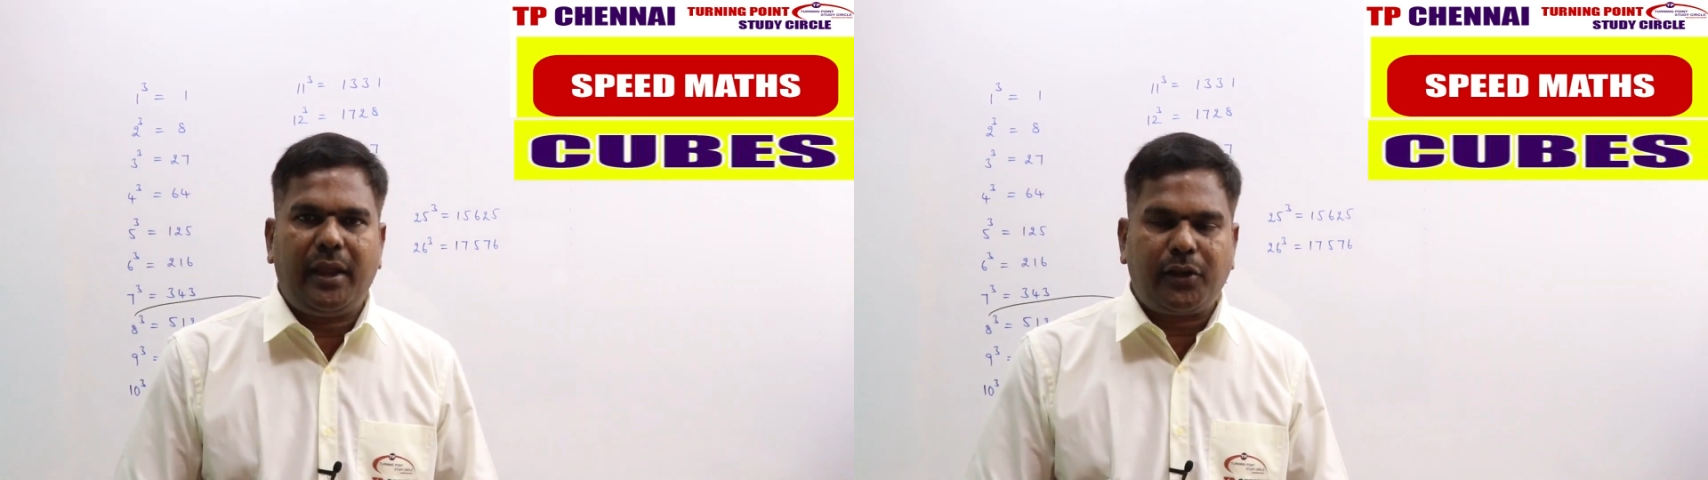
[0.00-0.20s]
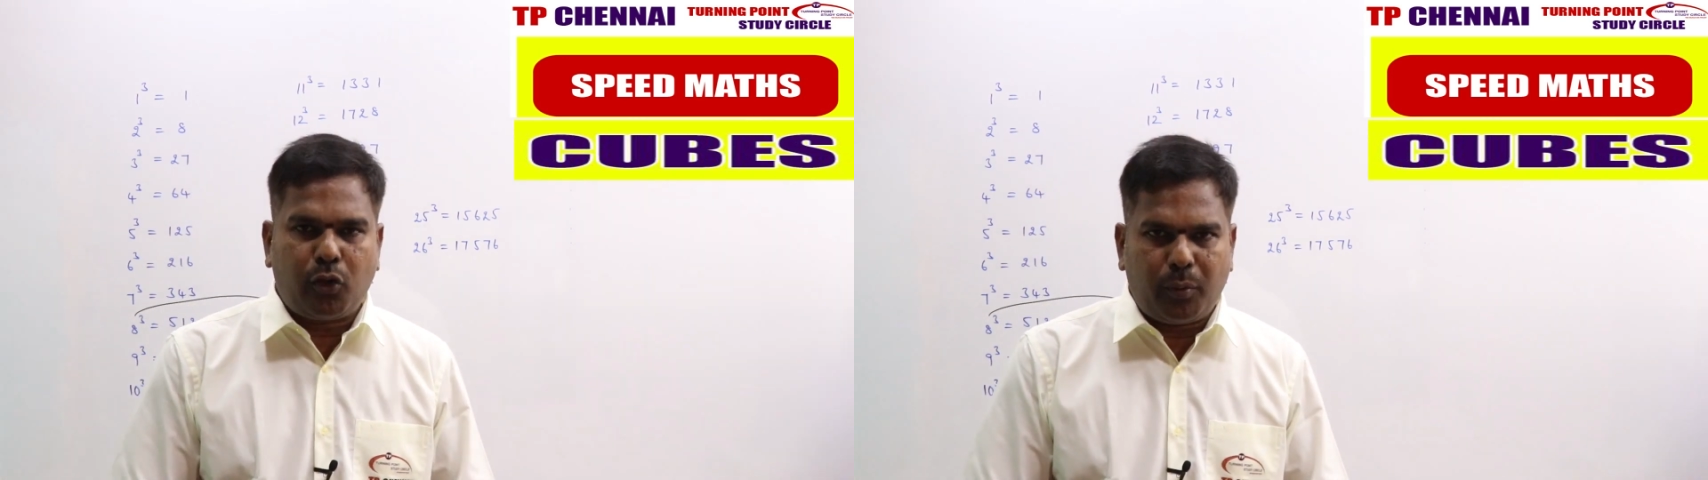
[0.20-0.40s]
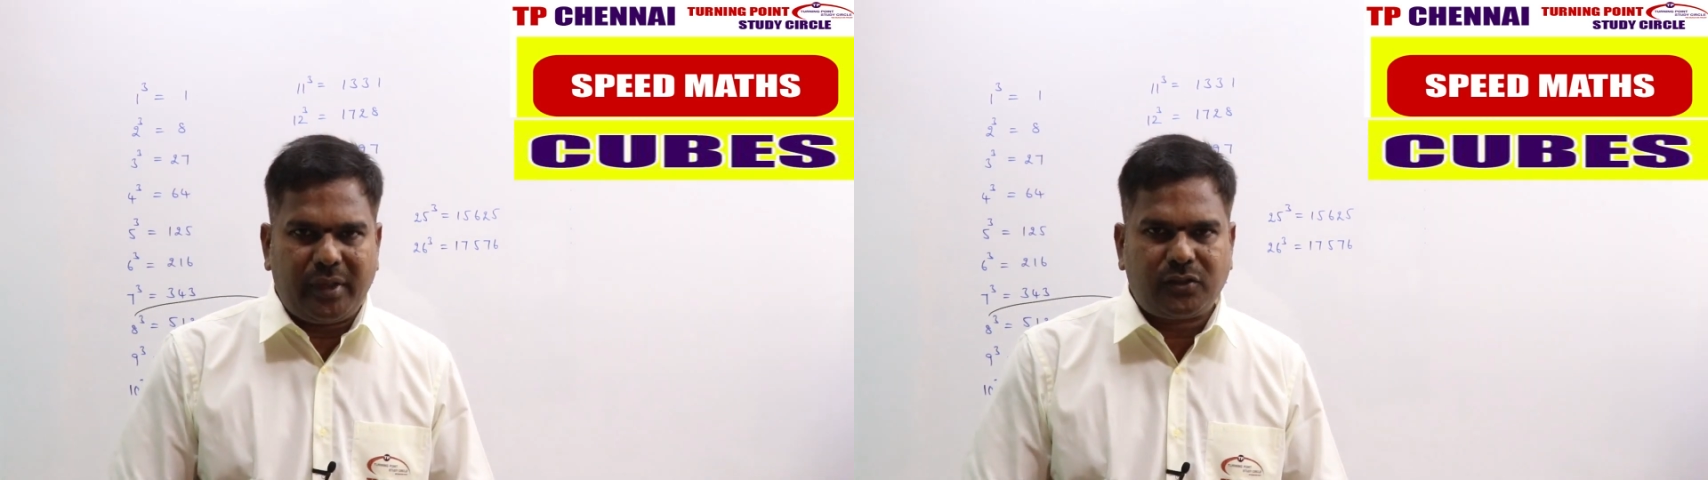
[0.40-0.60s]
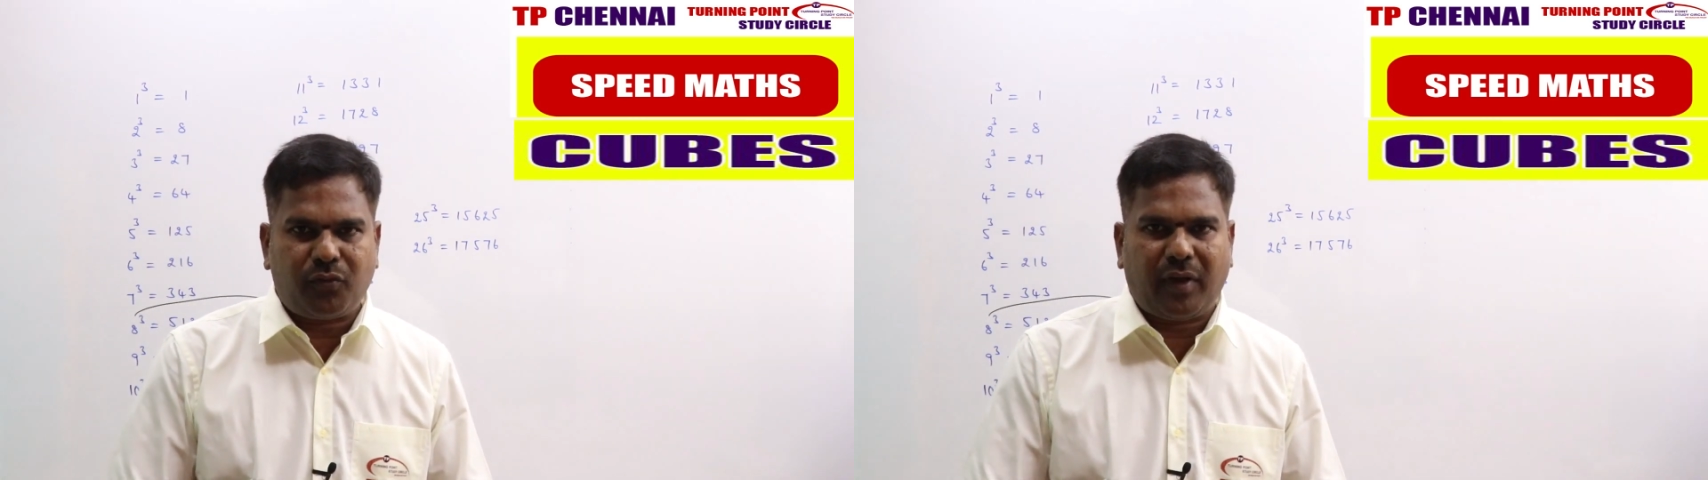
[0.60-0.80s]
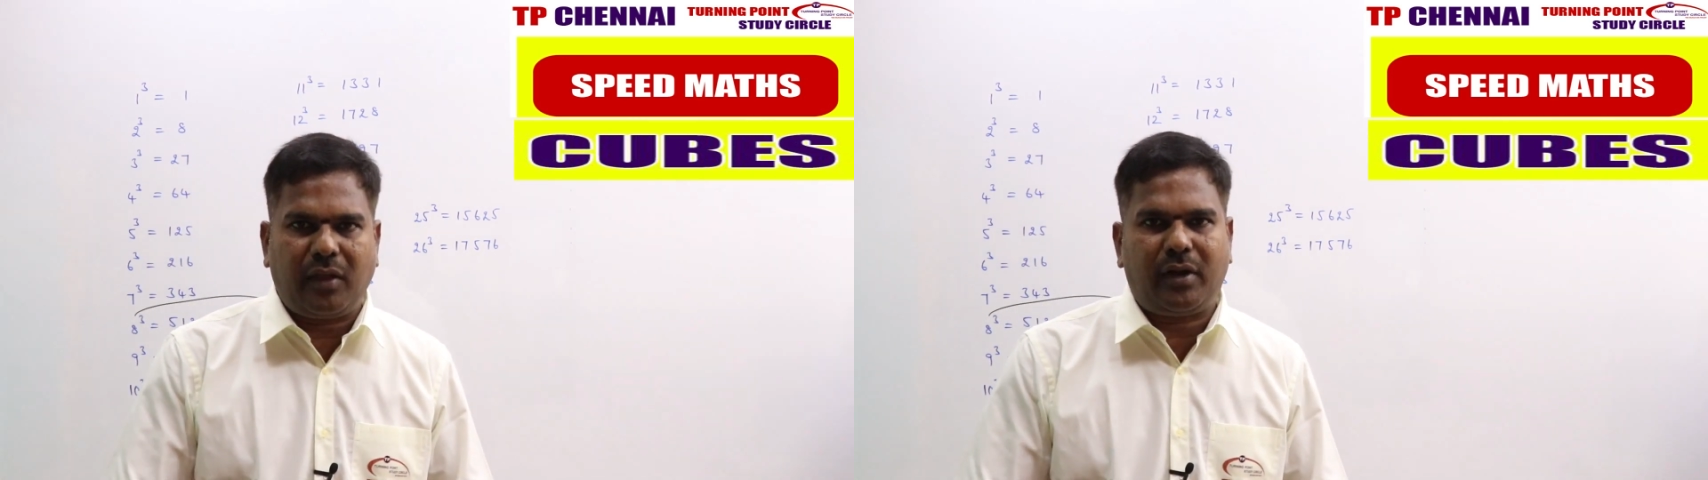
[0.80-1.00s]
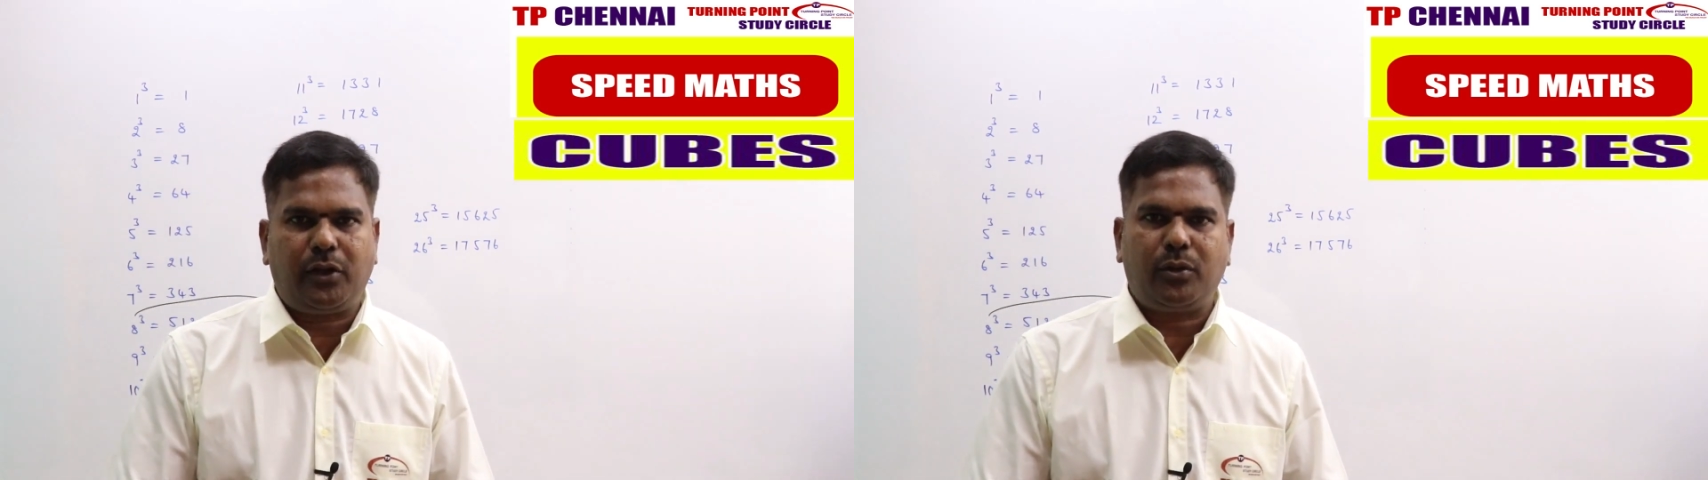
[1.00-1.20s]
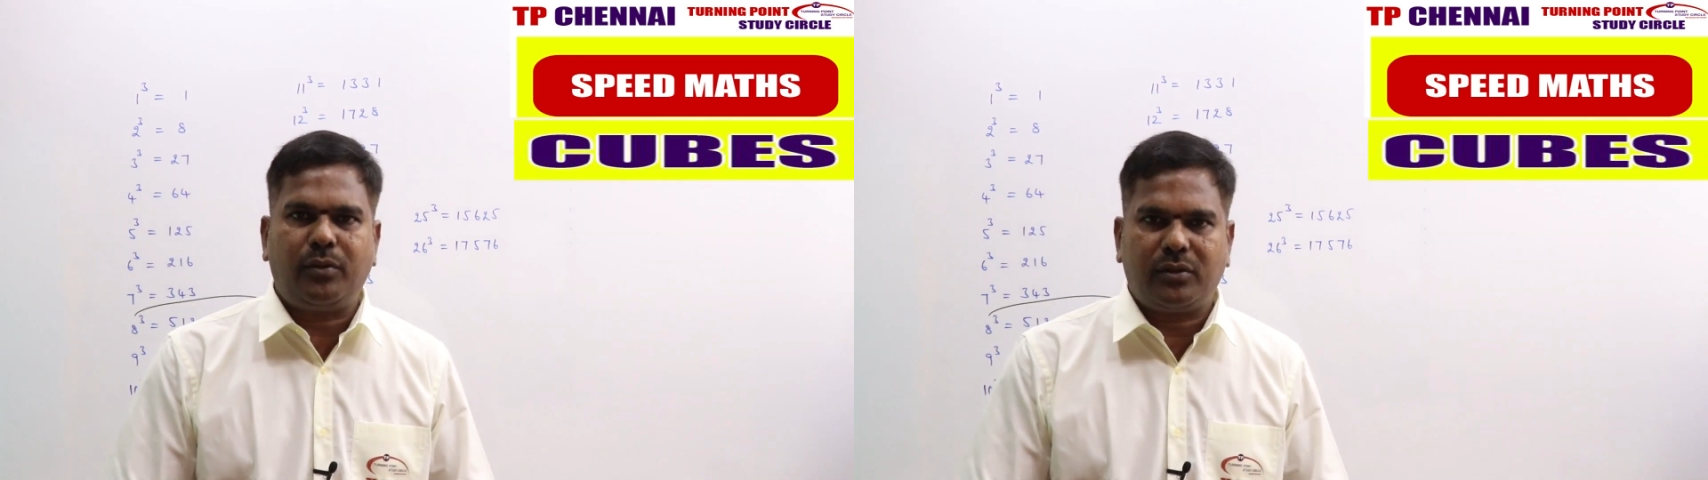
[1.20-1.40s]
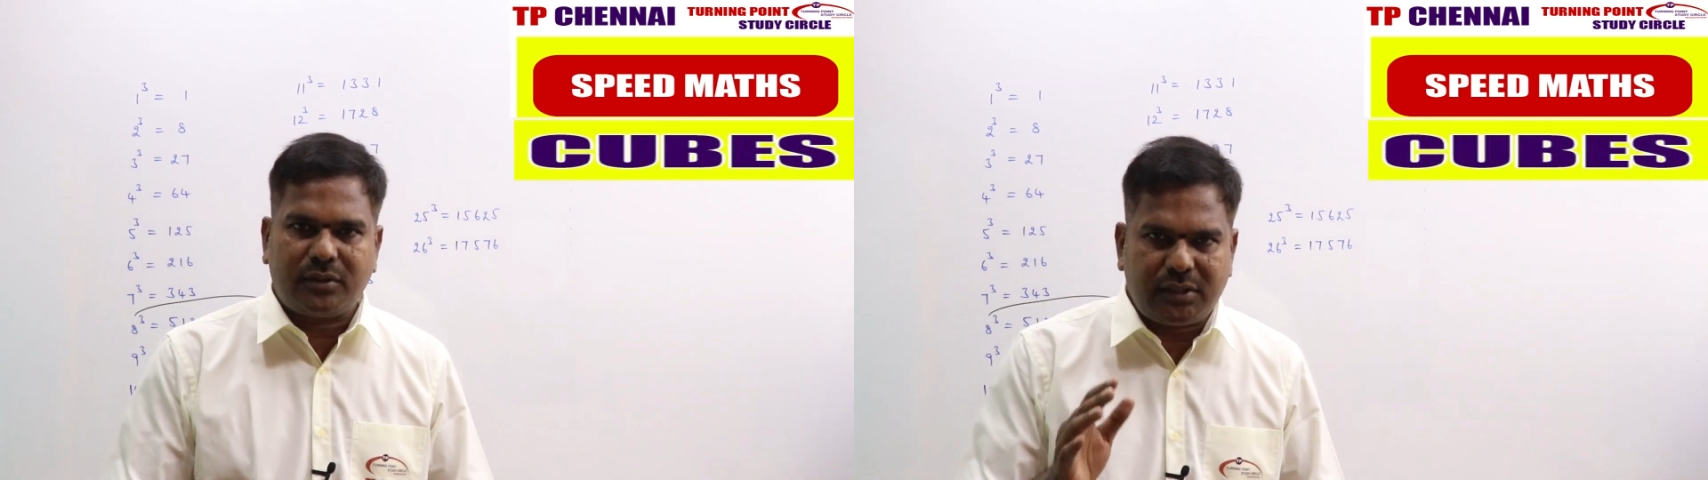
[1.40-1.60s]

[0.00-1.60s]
8 cube is 5 and 2,